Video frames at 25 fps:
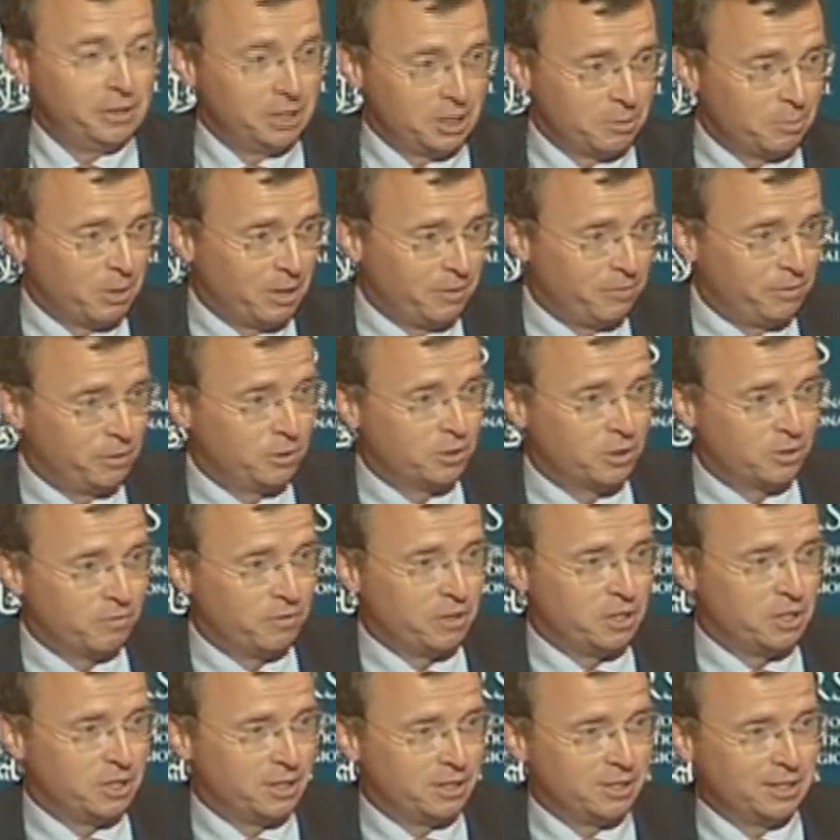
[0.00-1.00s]
and it's my first
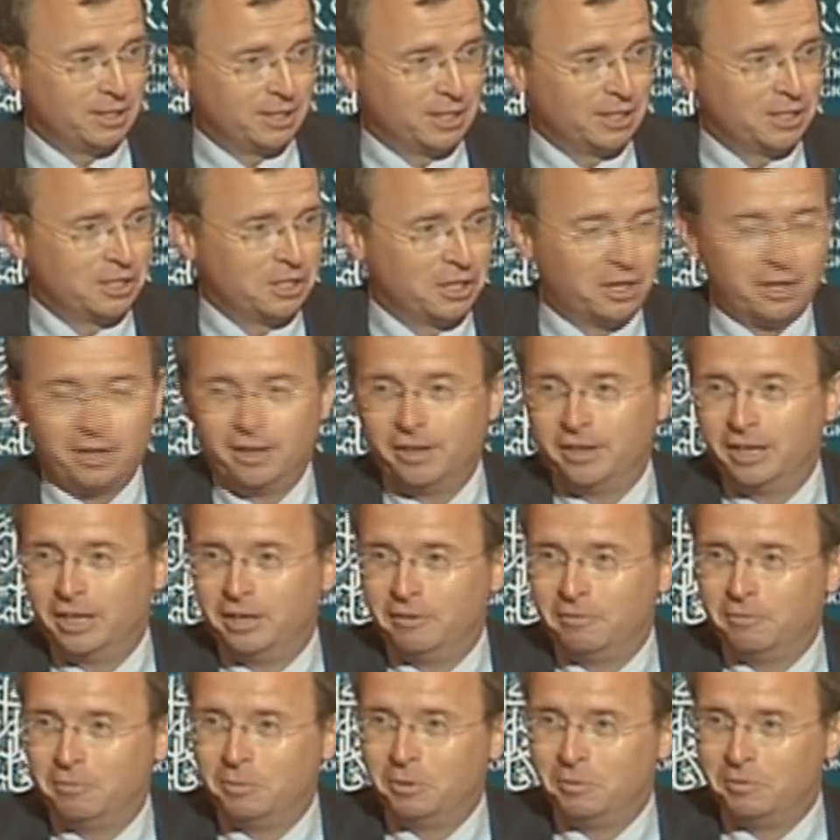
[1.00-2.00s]
visit to Qatar, and
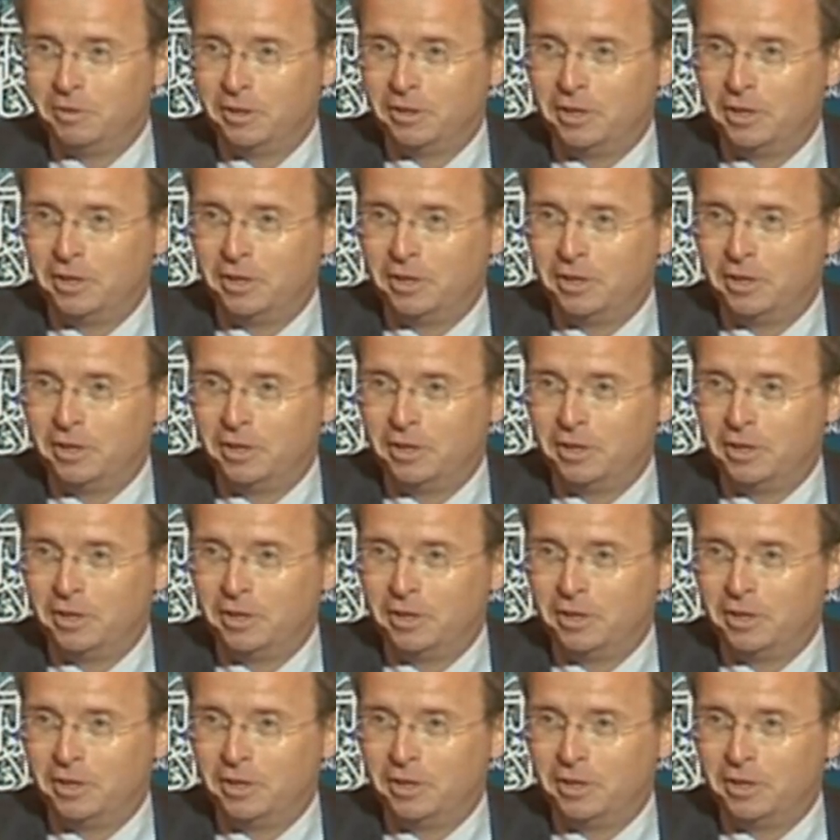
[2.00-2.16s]
I've been